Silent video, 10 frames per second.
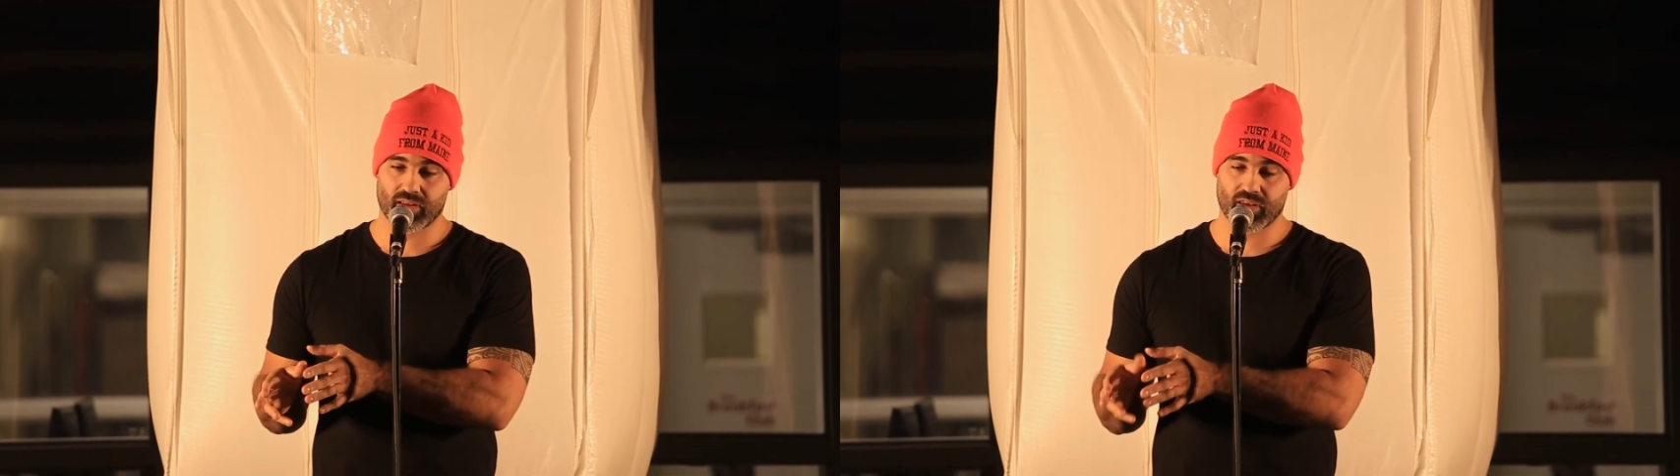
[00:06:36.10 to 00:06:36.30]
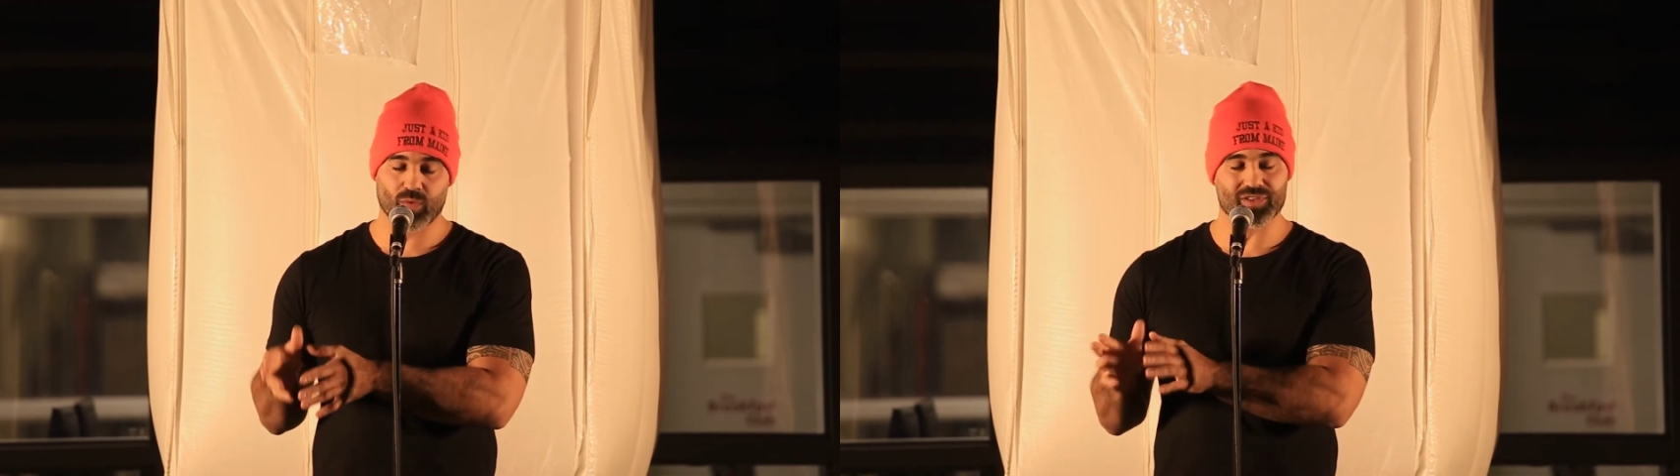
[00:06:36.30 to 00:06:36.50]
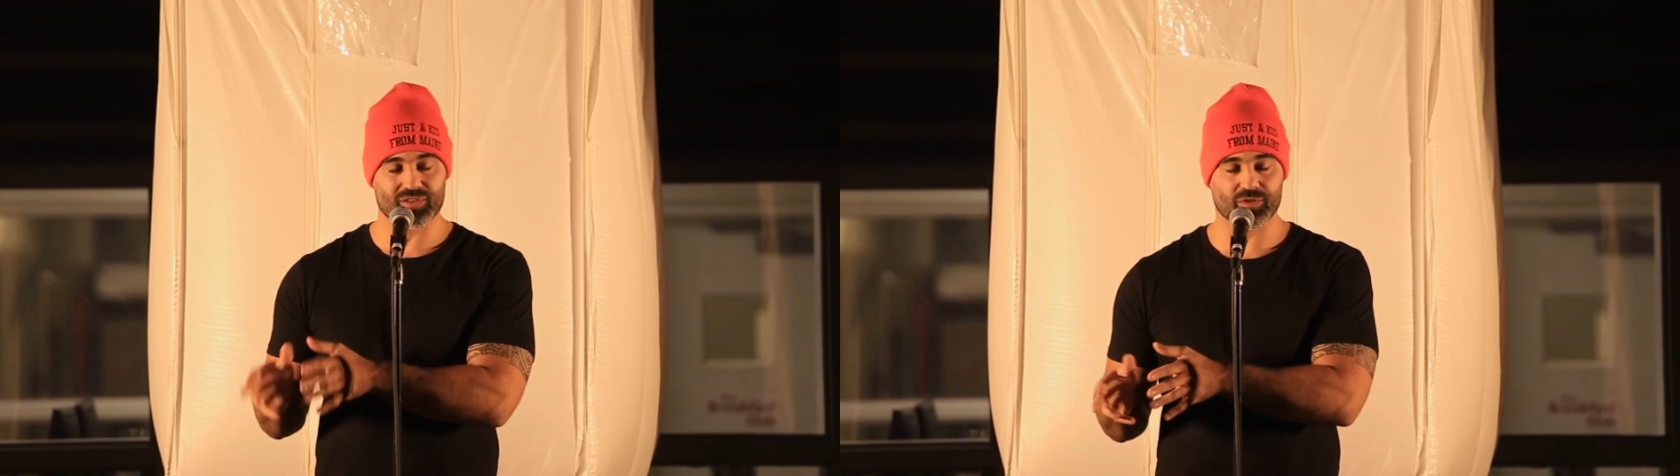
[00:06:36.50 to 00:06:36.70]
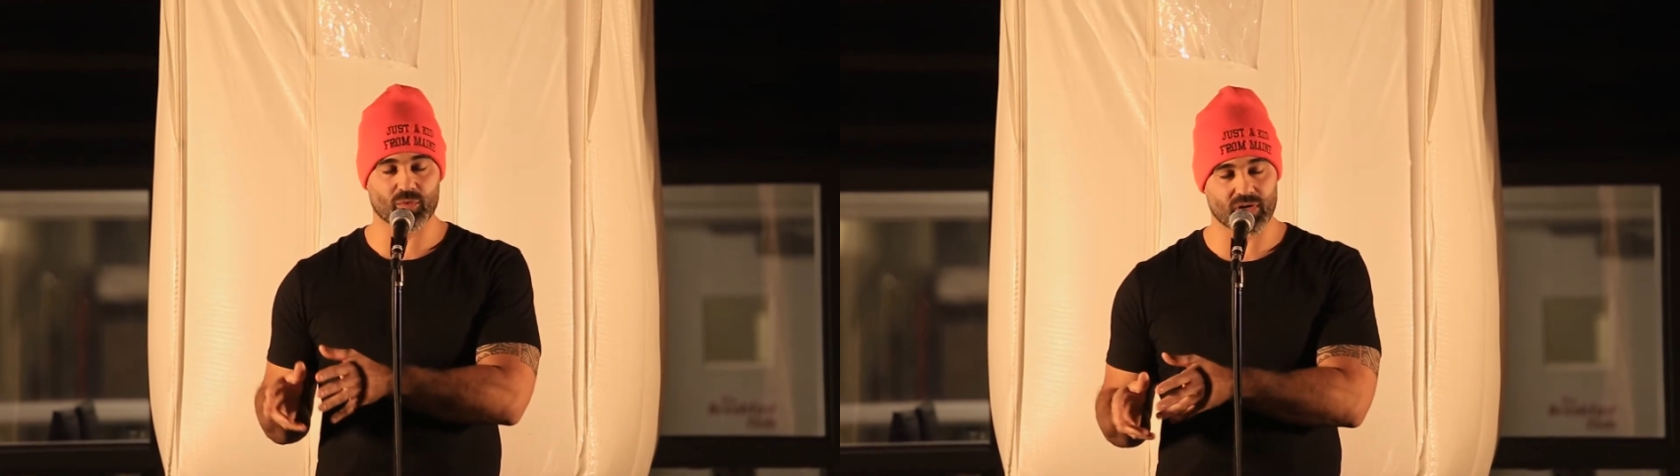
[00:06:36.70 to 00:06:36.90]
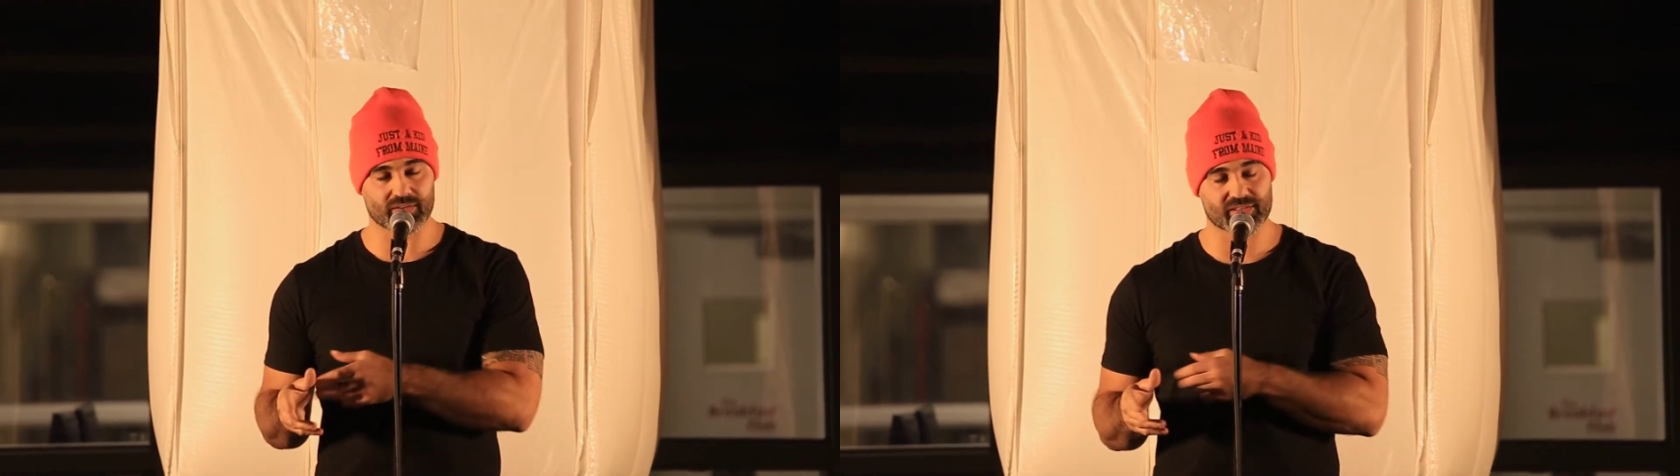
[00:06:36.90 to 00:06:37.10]
He wasn't
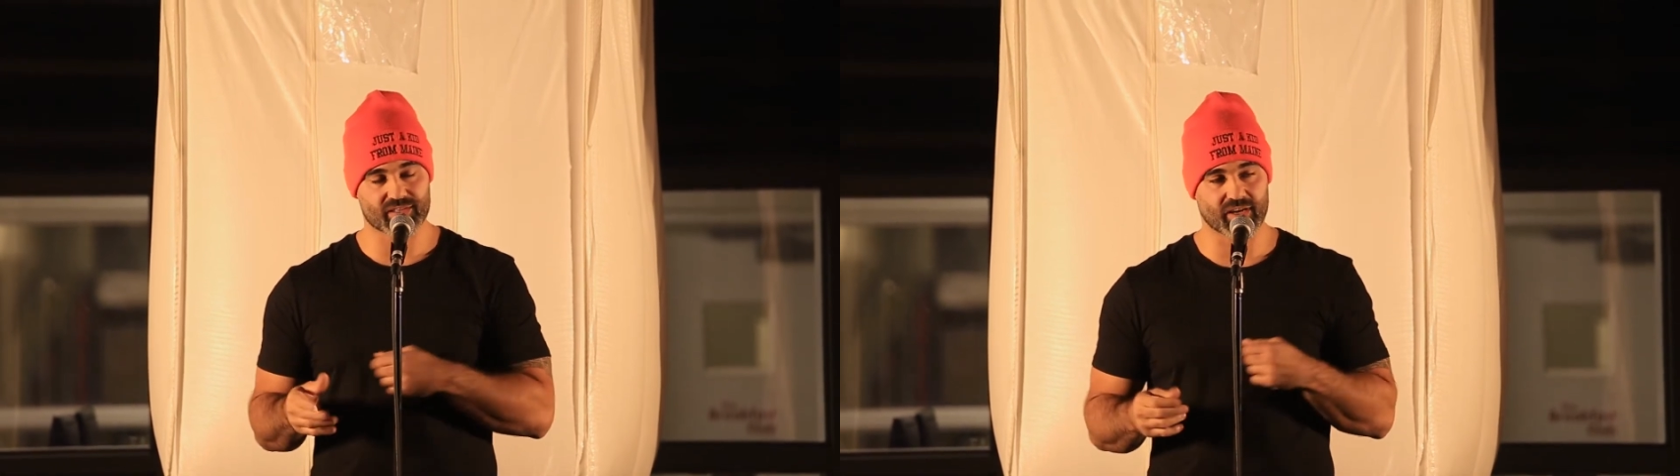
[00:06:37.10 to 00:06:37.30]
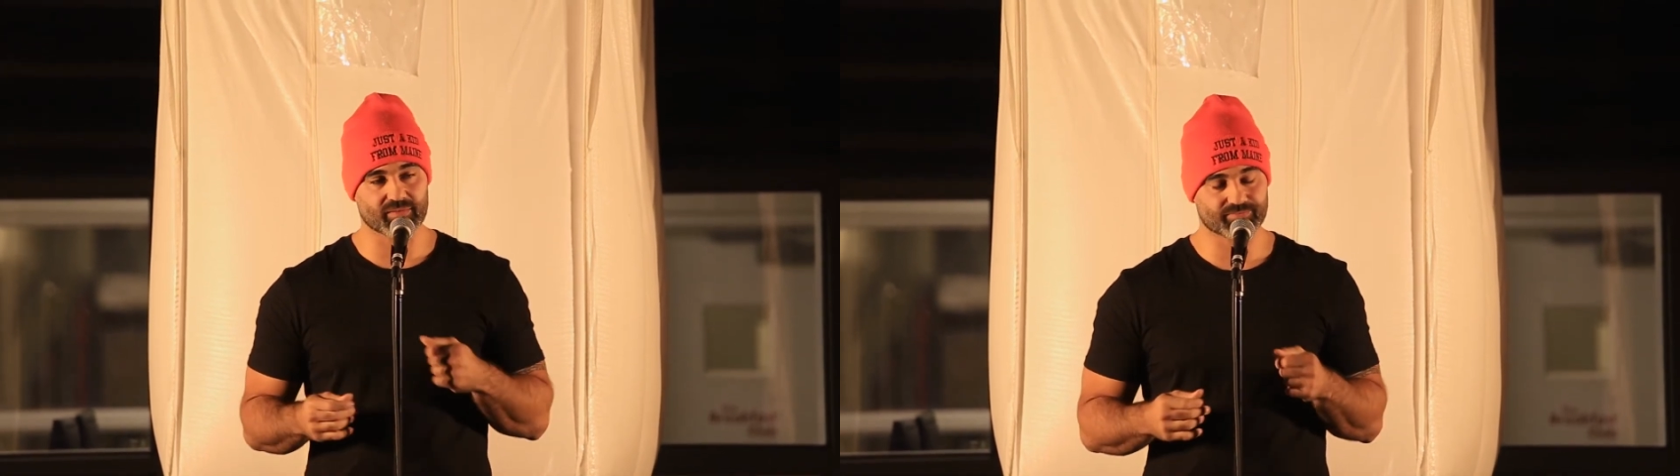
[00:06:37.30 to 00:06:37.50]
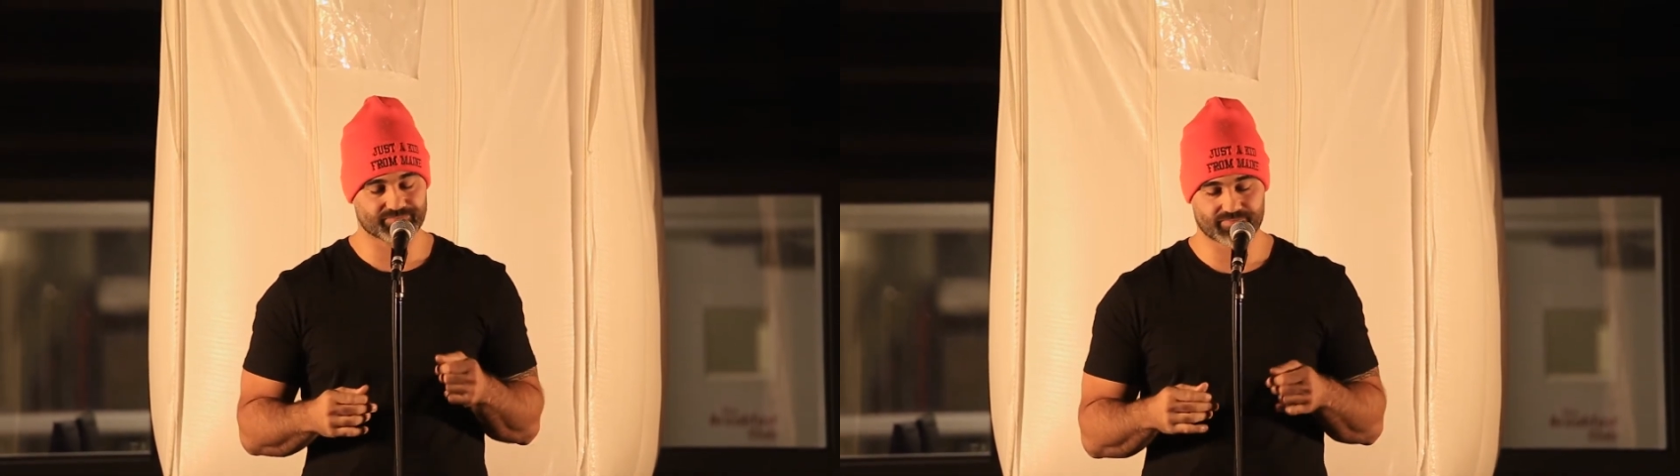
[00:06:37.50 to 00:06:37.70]
doing well at this time.